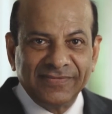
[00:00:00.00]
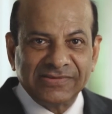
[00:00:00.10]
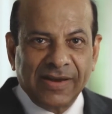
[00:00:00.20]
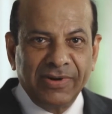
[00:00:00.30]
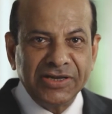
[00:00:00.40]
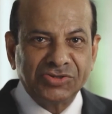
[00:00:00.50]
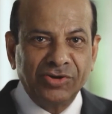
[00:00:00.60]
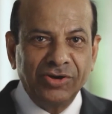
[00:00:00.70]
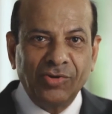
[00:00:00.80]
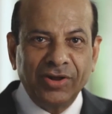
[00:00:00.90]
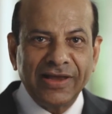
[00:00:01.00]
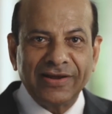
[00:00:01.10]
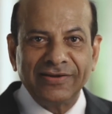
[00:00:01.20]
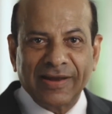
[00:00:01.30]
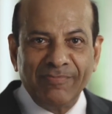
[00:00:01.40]
Somebody is going to go there
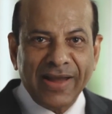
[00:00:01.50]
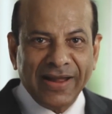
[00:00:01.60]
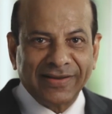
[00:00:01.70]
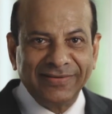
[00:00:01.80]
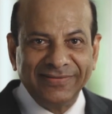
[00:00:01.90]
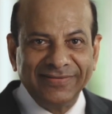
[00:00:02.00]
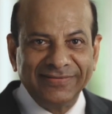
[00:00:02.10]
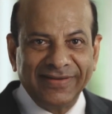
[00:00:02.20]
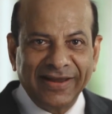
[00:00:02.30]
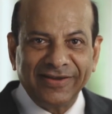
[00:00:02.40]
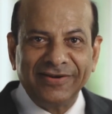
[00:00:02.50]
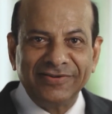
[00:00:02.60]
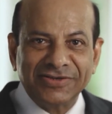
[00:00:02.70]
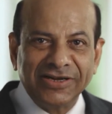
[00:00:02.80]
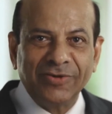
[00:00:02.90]
and come back. I can
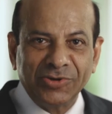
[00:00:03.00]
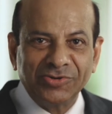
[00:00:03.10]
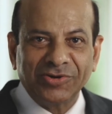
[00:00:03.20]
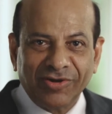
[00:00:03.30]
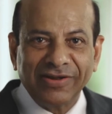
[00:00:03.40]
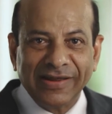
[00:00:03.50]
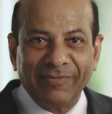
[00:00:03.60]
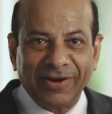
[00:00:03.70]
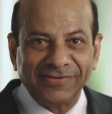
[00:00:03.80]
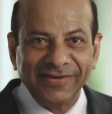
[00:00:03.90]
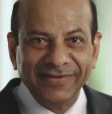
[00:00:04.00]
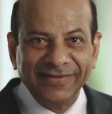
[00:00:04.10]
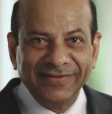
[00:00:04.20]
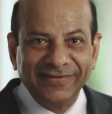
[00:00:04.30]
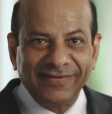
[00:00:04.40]
understand what you're talking about.
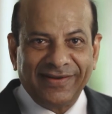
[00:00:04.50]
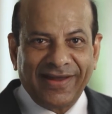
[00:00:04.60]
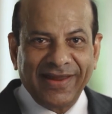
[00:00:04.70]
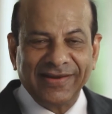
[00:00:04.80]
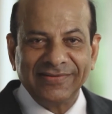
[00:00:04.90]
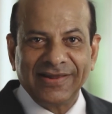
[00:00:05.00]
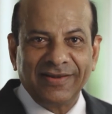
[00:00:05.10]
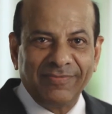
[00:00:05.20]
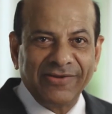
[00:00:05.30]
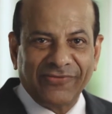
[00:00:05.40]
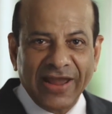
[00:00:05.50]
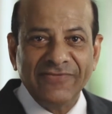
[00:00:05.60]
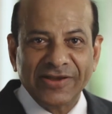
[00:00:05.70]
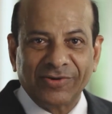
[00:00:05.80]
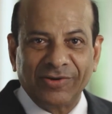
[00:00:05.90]
I can tell my
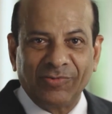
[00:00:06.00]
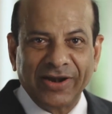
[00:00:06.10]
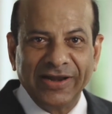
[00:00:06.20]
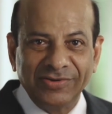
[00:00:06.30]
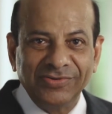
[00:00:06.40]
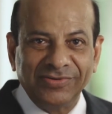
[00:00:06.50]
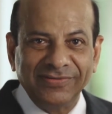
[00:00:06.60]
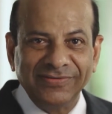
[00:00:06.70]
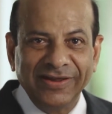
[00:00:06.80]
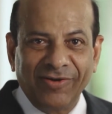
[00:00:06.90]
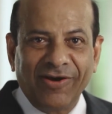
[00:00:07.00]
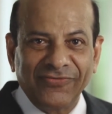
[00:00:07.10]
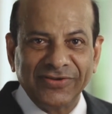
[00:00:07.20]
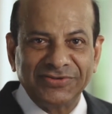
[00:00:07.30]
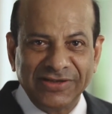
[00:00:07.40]
5-year-old what I do in
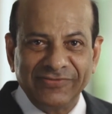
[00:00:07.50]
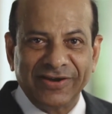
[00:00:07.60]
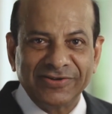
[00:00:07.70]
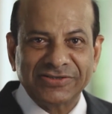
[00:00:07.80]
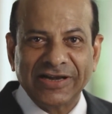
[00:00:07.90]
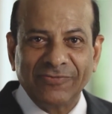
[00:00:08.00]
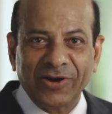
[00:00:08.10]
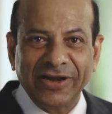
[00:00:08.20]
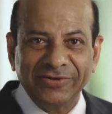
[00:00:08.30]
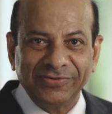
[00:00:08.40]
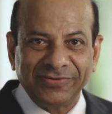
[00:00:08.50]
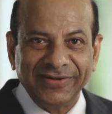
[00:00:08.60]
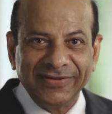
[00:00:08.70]
office. She will understand what I do.